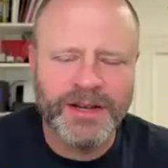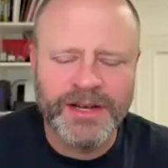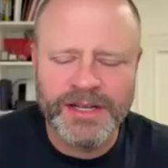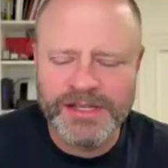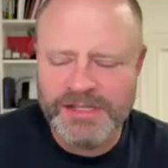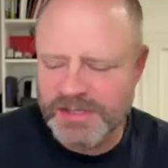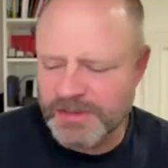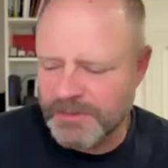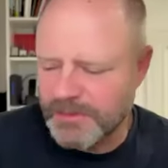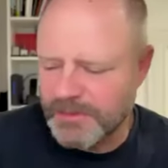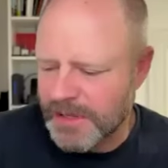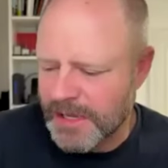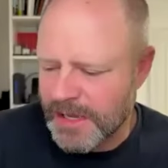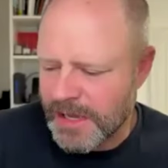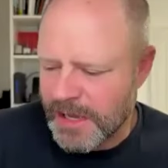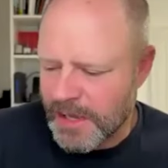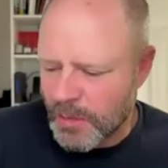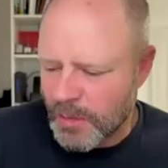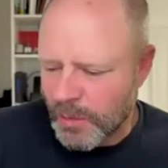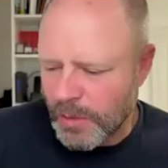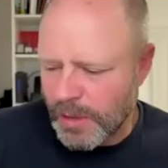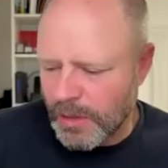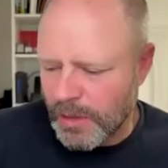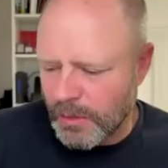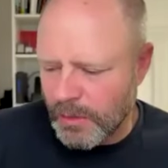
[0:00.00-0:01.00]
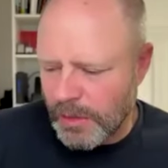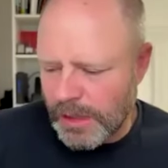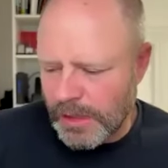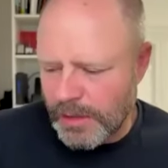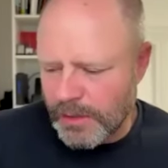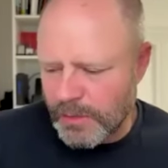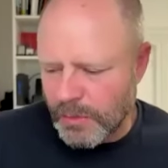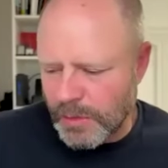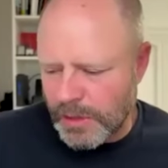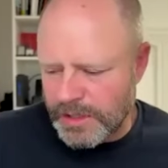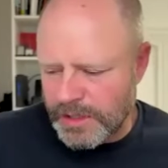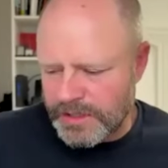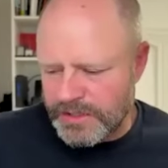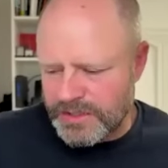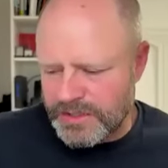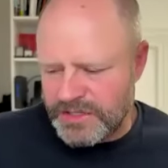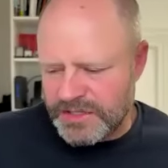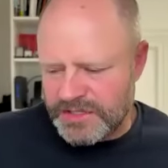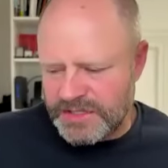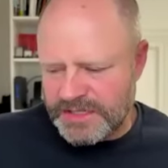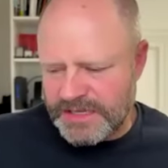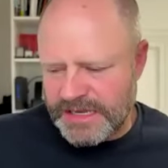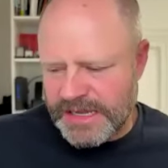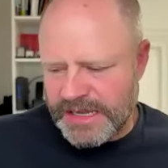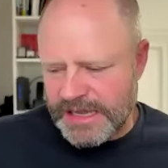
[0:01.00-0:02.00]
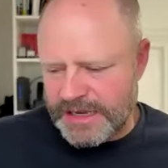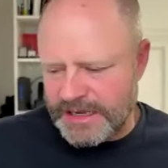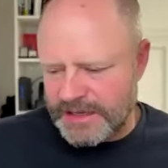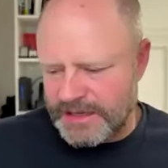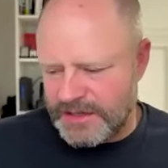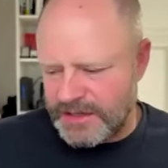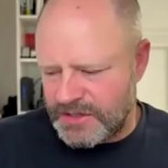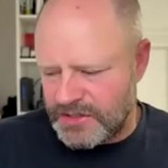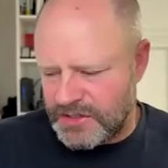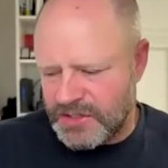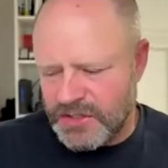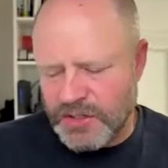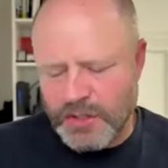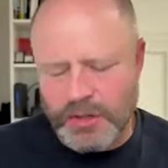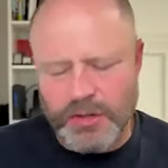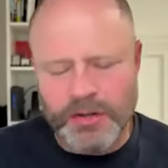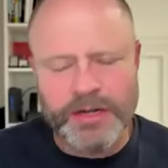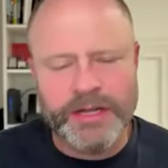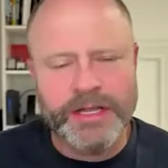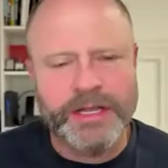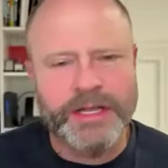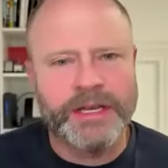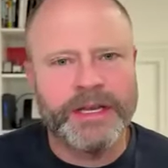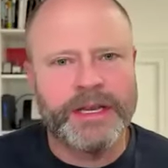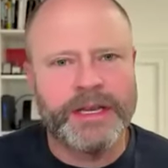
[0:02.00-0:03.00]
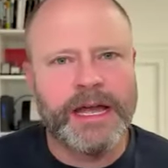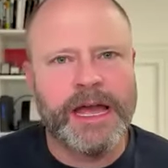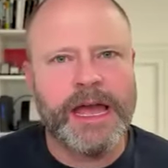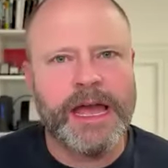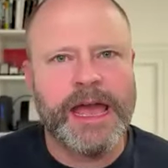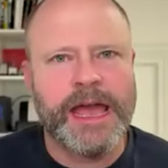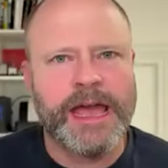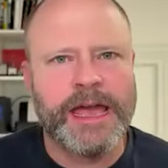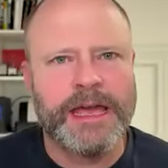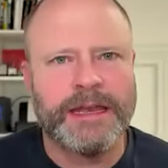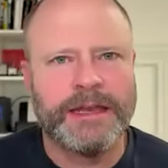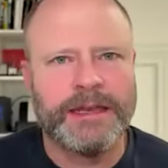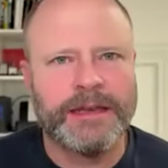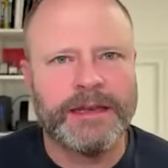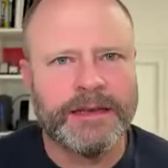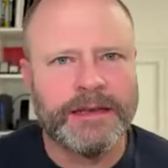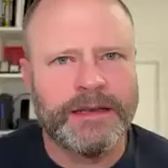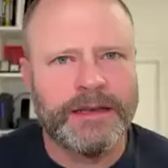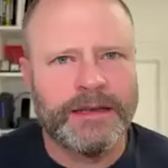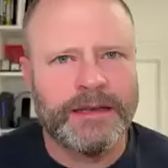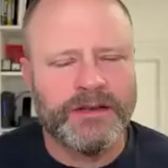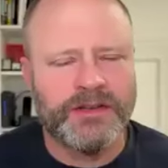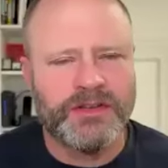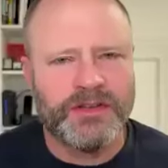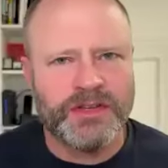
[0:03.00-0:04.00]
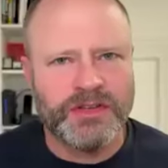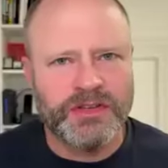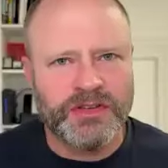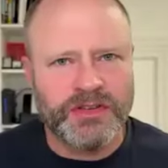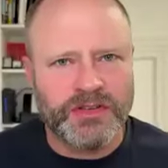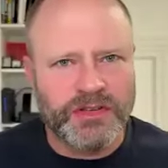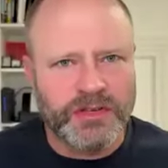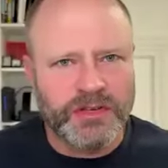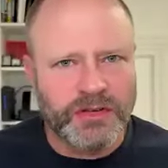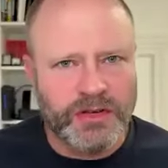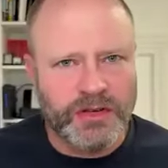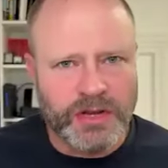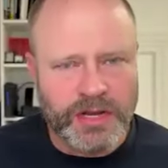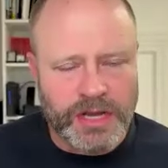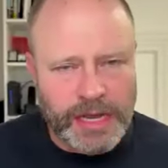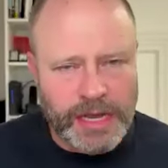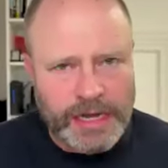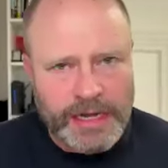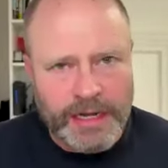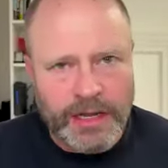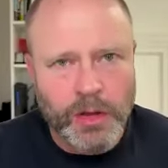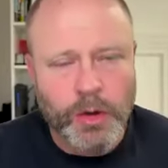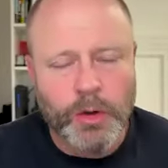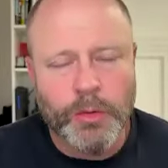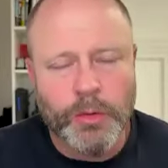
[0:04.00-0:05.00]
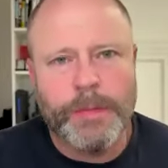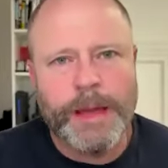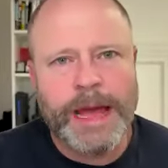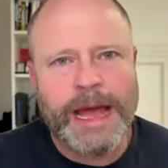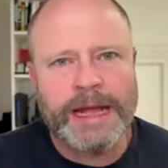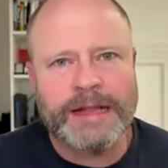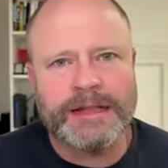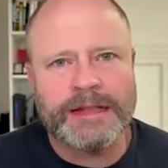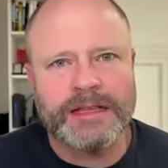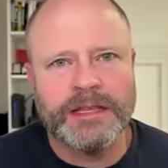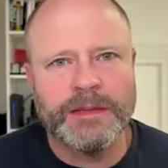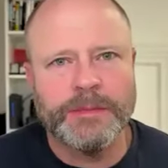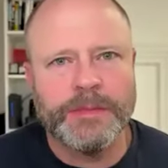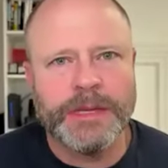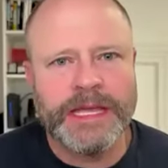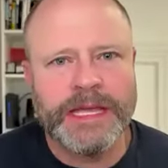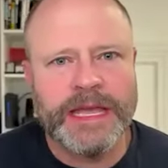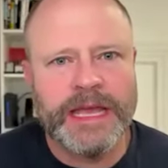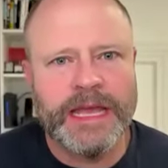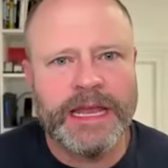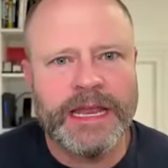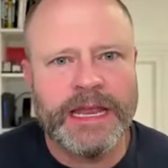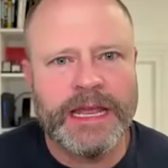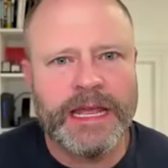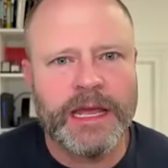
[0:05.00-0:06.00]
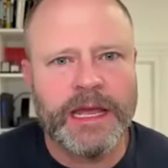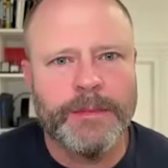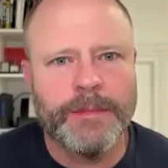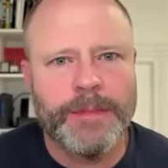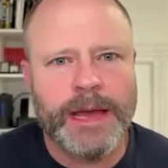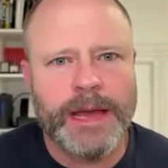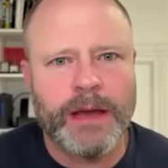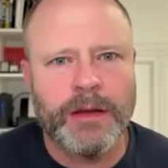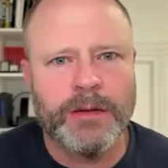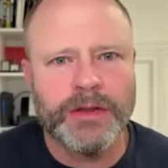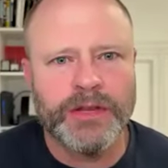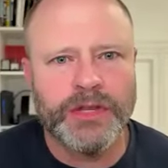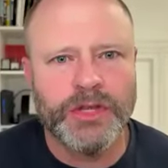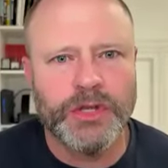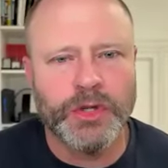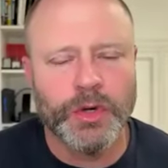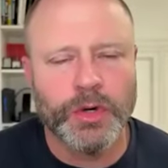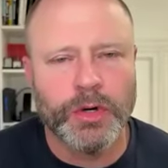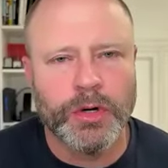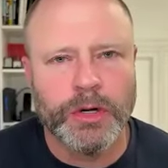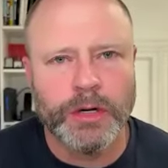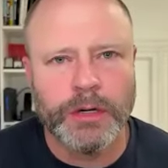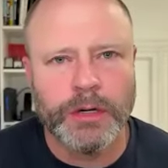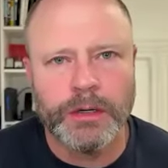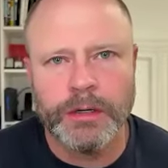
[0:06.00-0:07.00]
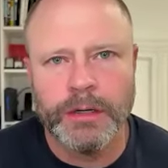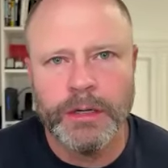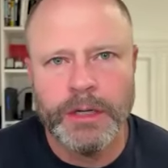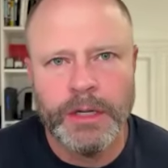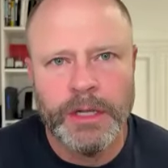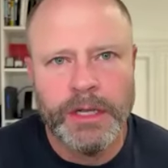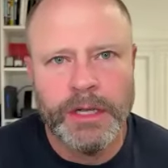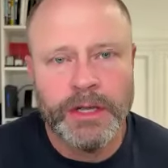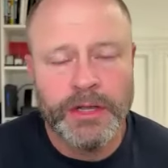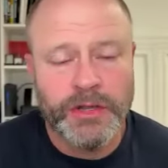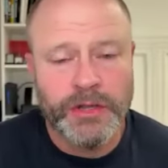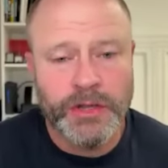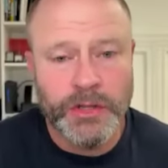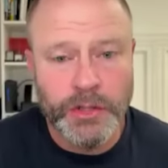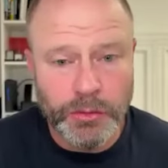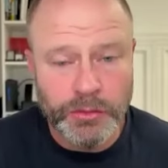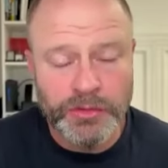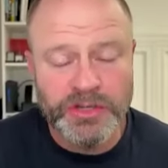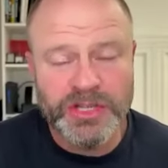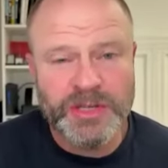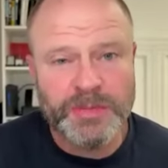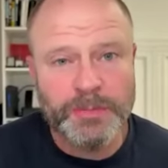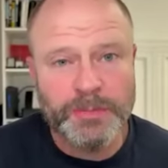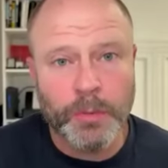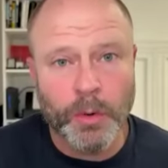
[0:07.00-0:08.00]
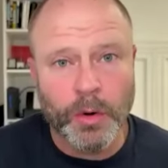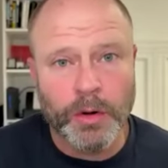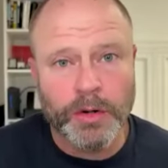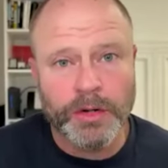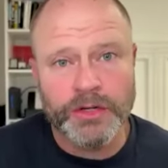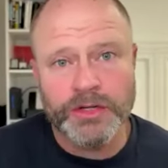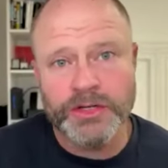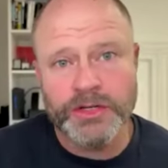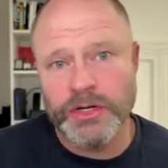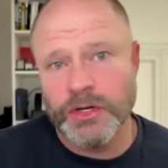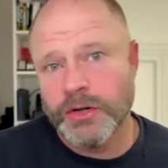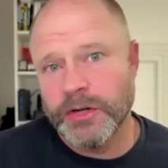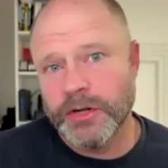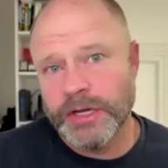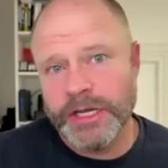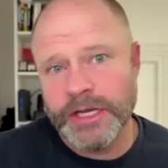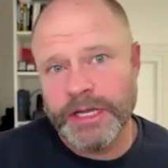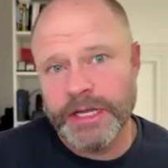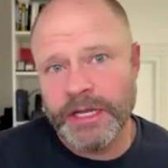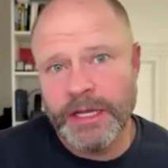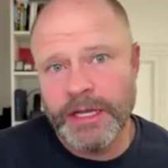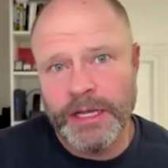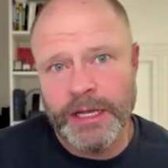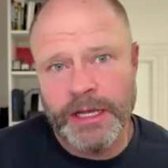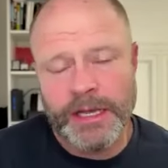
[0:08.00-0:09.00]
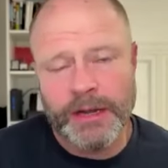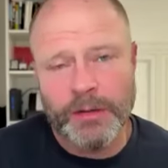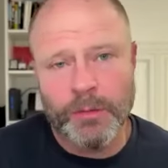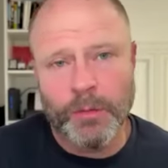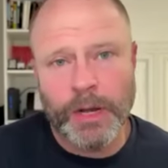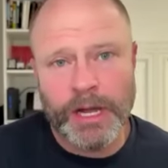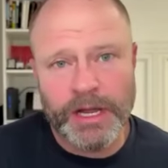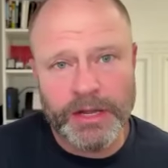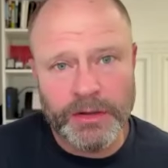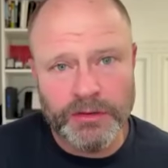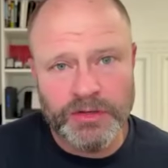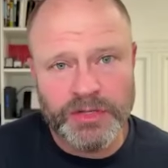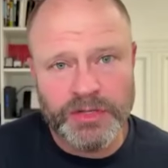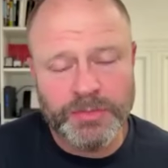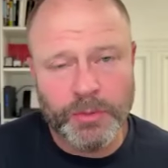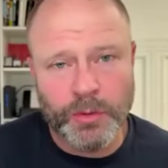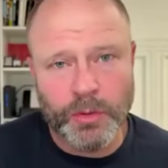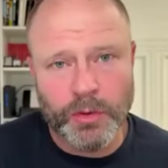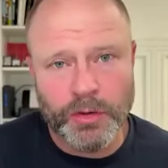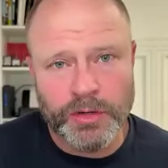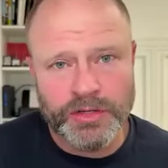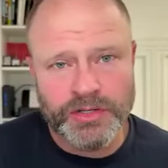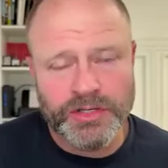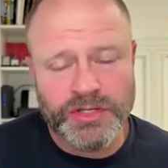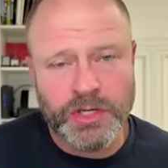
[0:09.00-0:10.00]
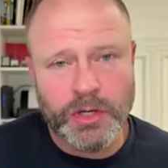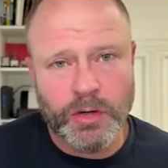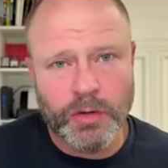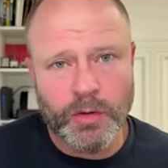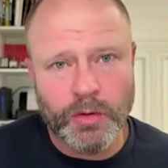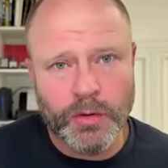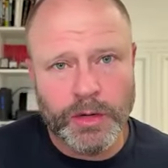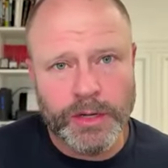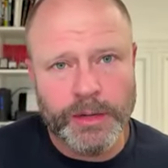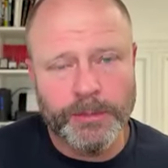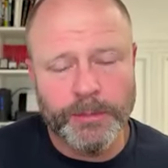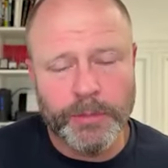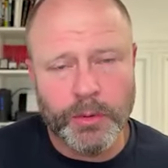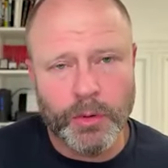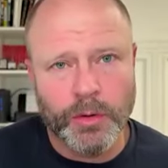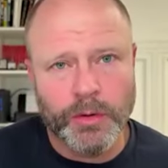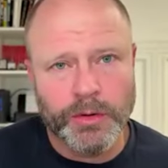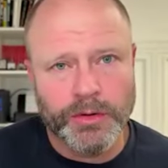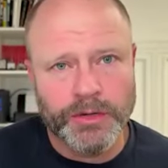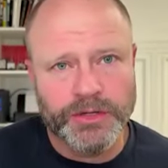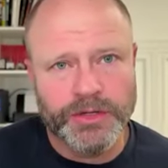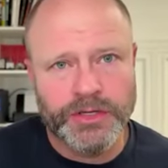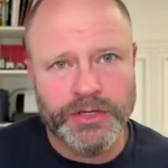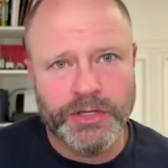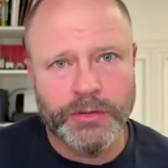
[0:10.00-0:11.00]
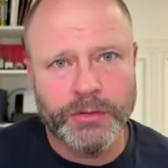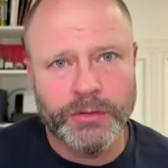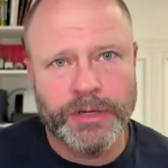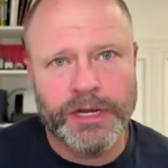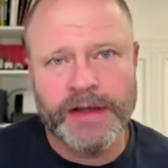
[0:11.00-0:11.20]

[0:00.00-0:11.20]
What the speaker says: Awesome. Well, I want to just get started and just kind of go back to the beginning about your youth sport journey and why you sport so important to you.